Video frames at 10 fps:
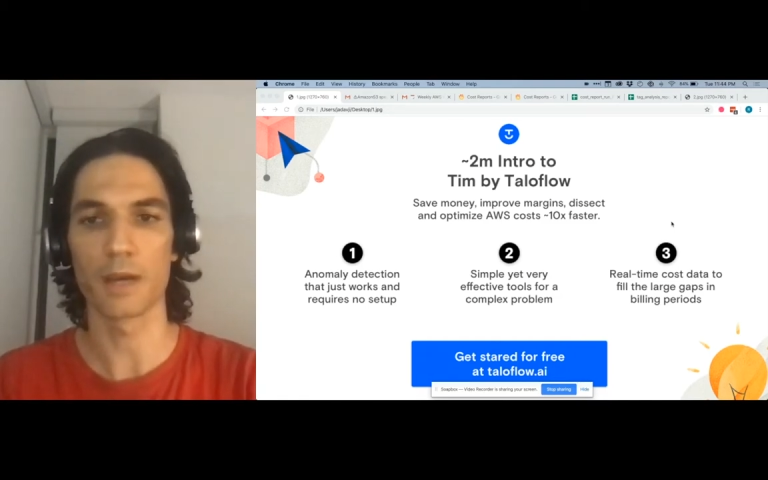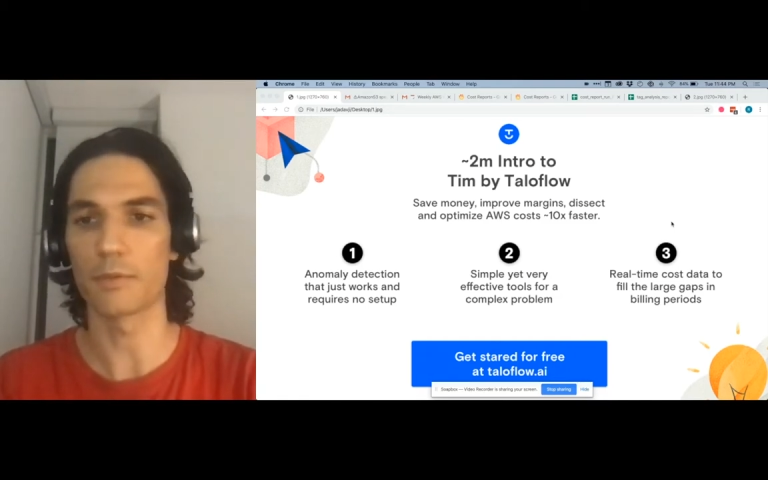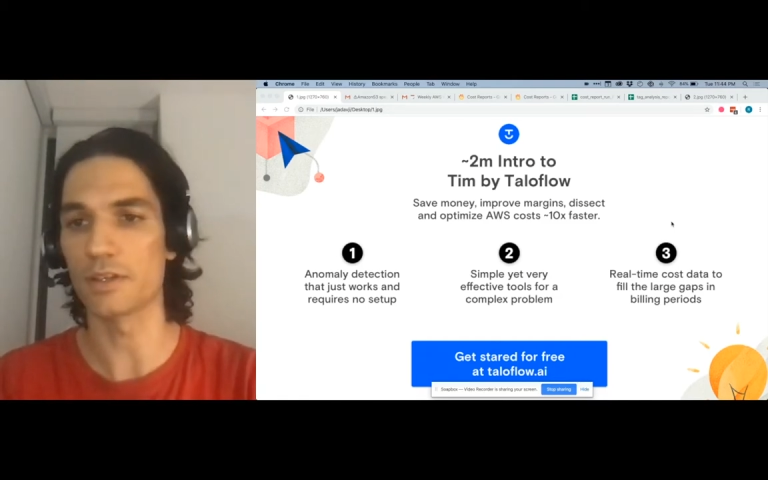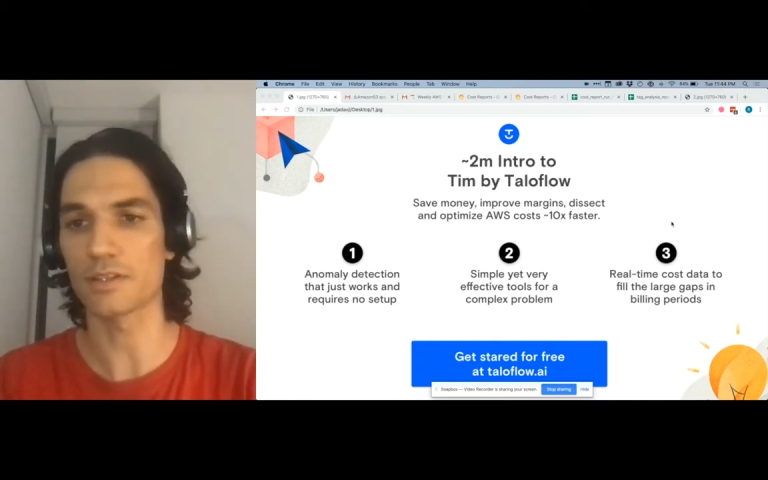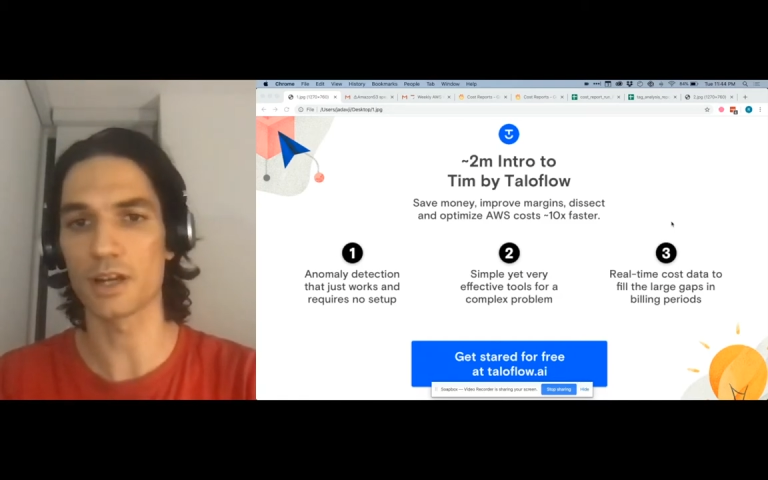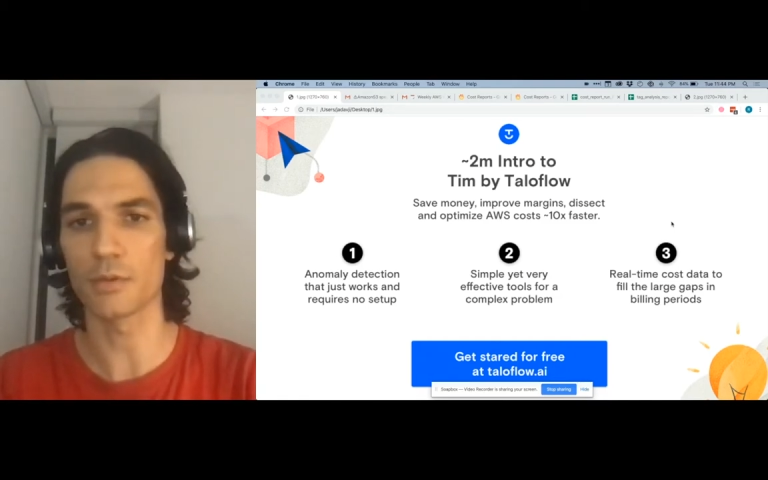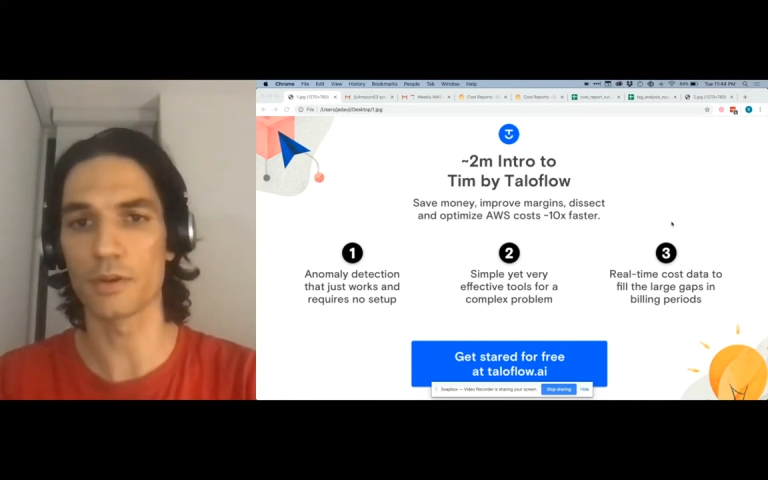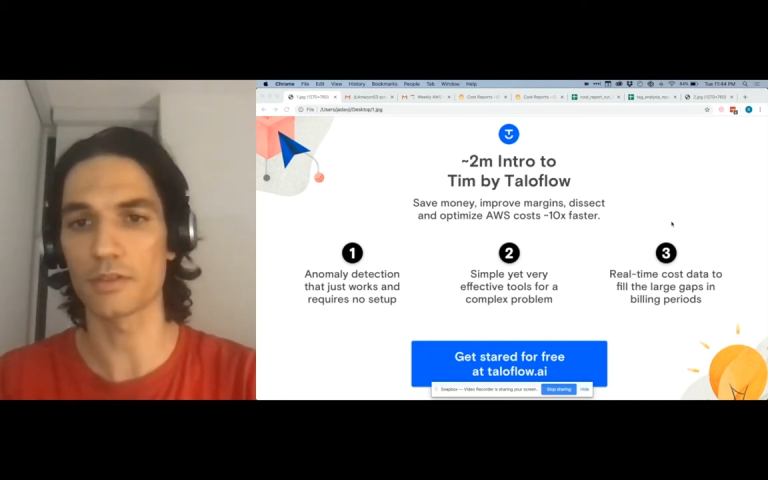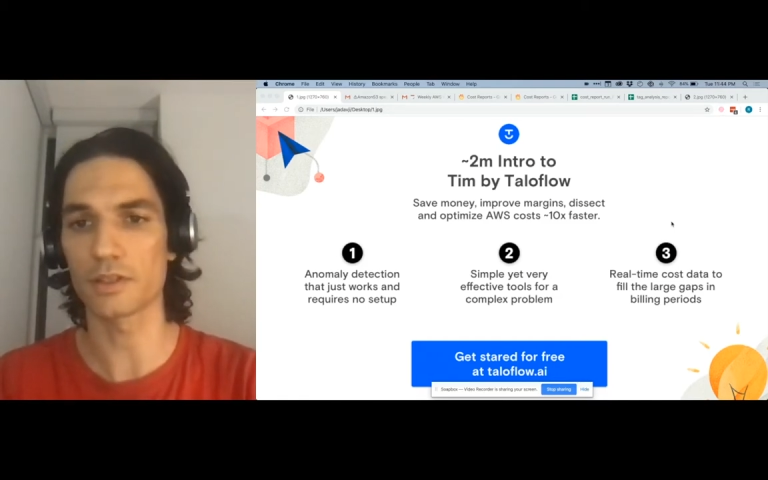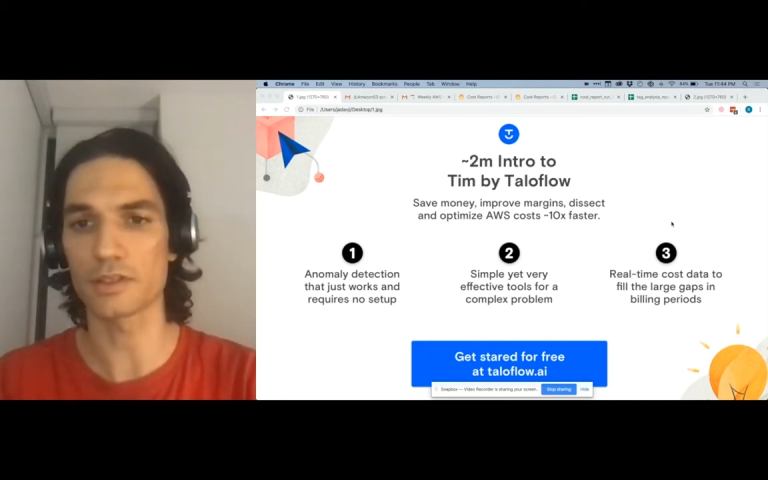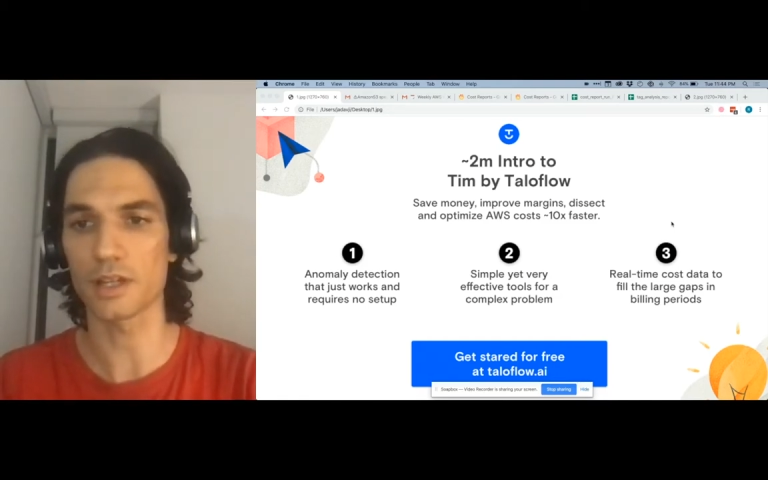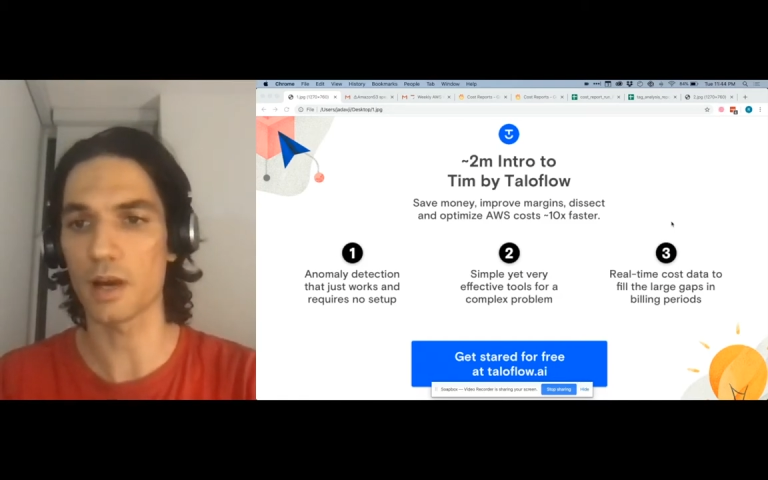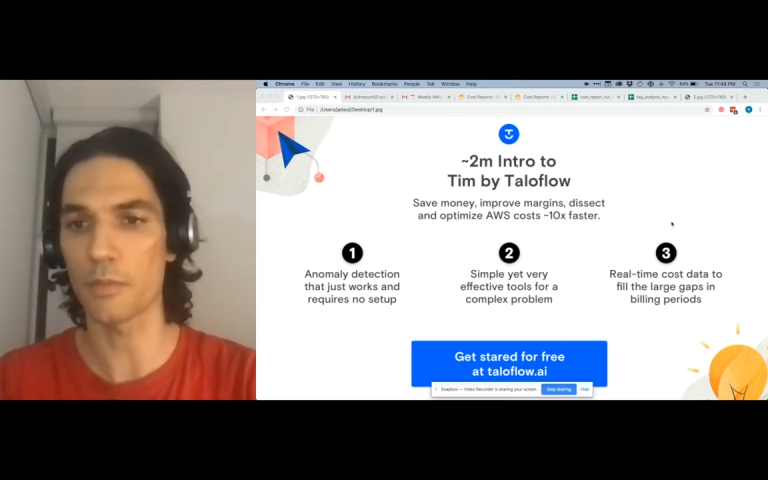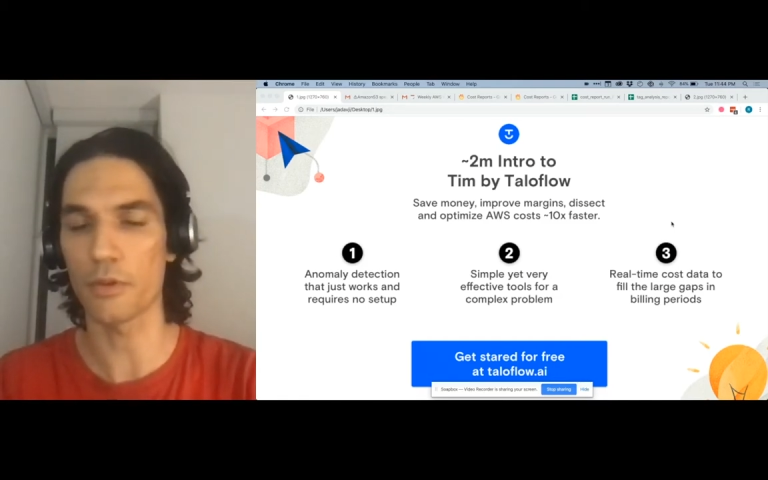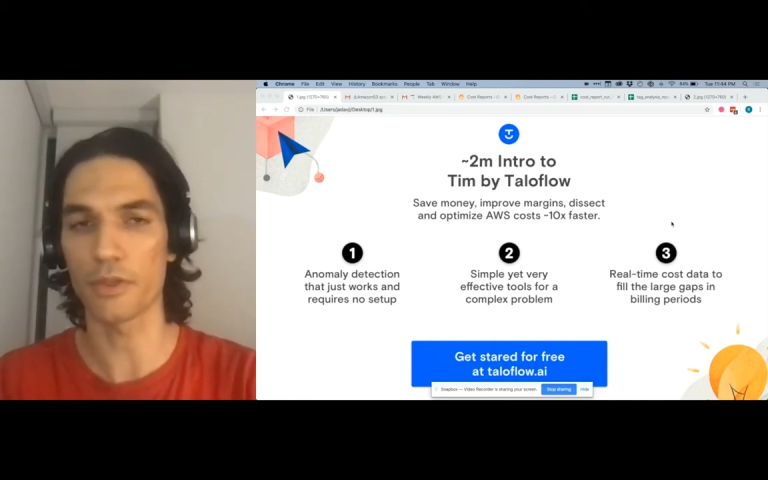going to start with just a
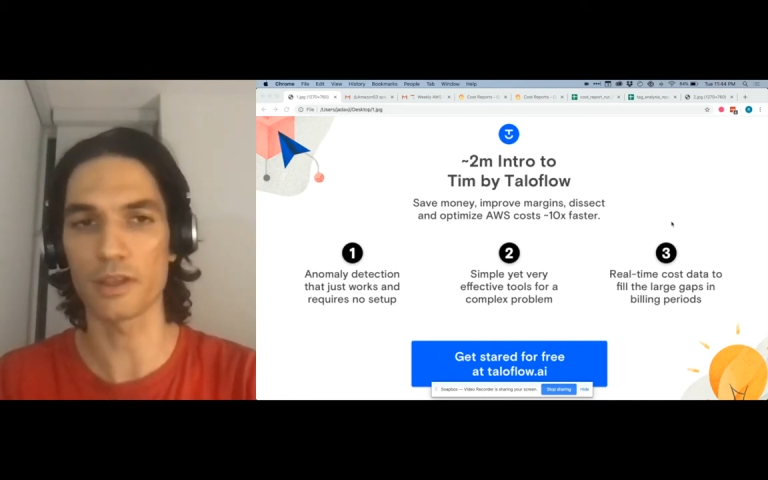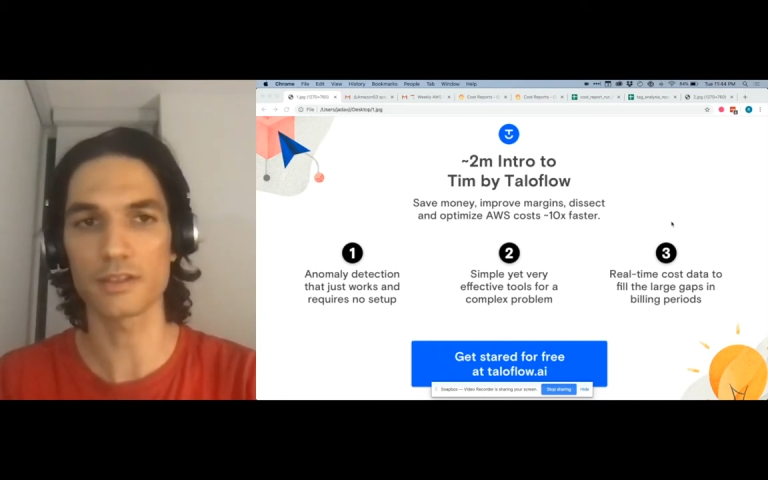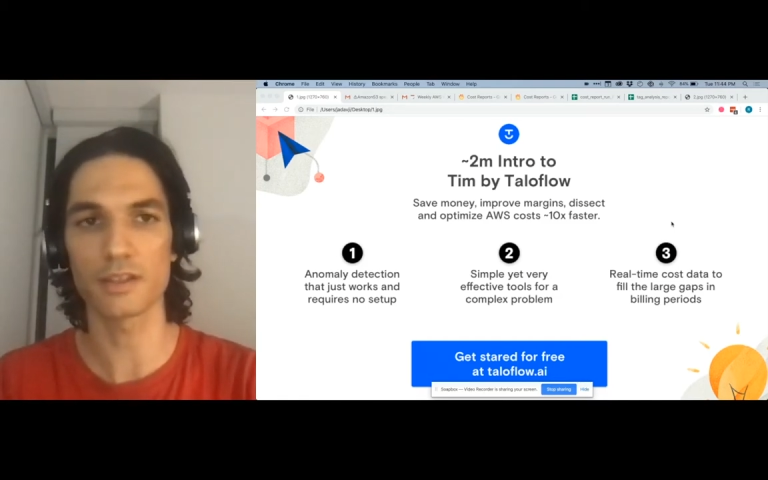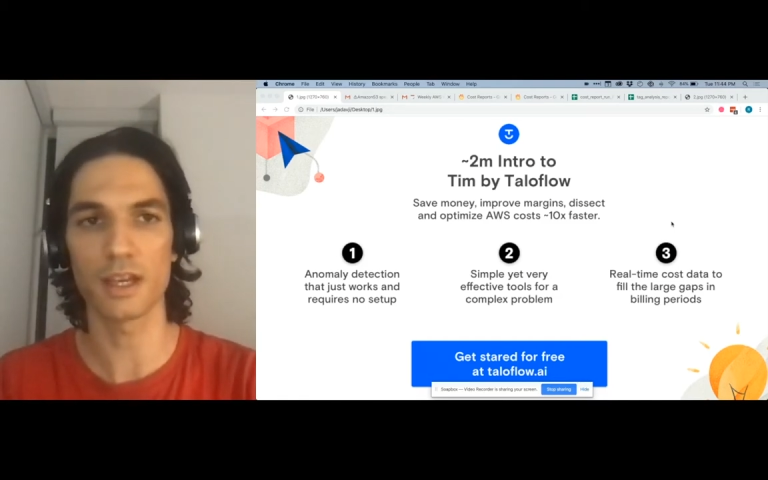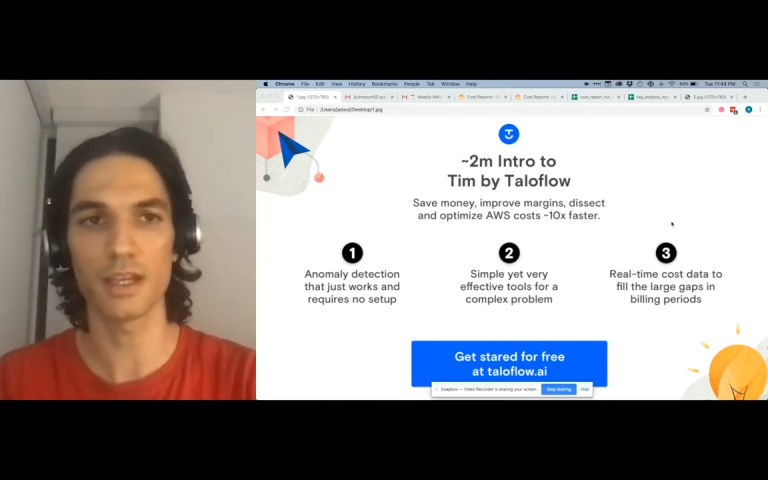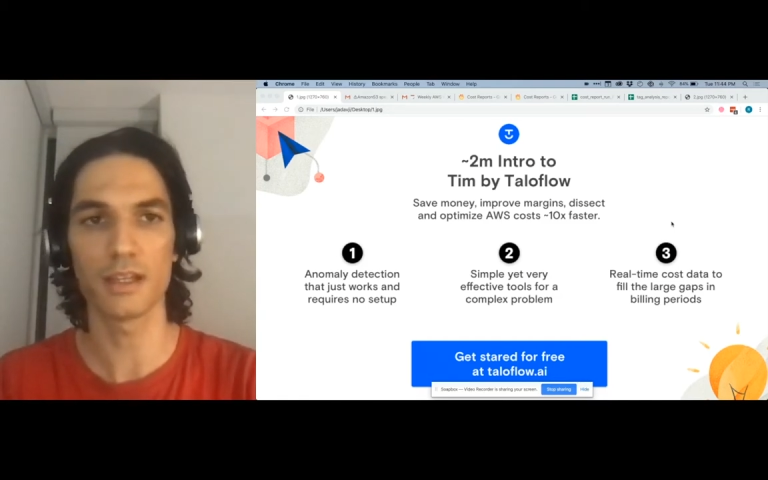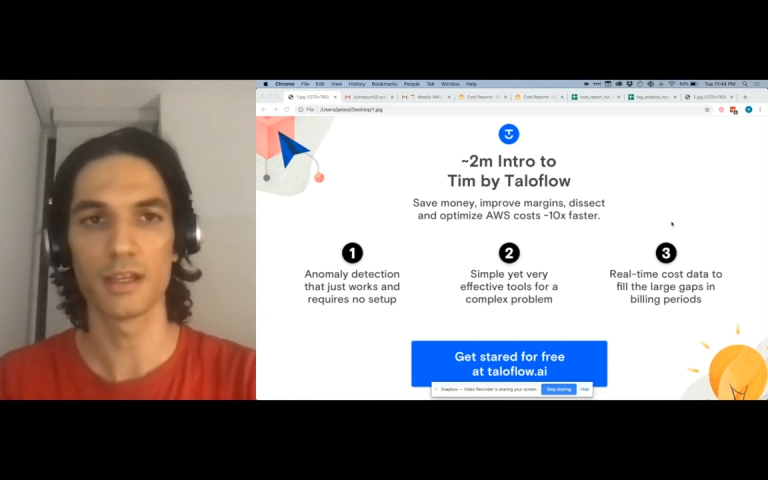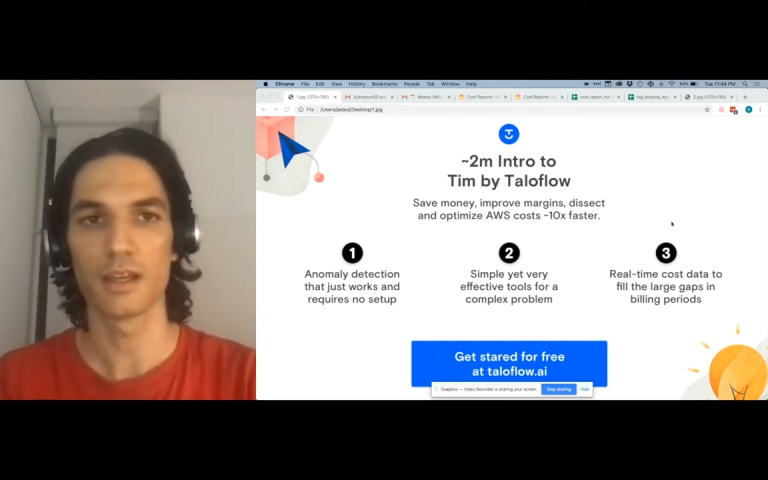couple things today.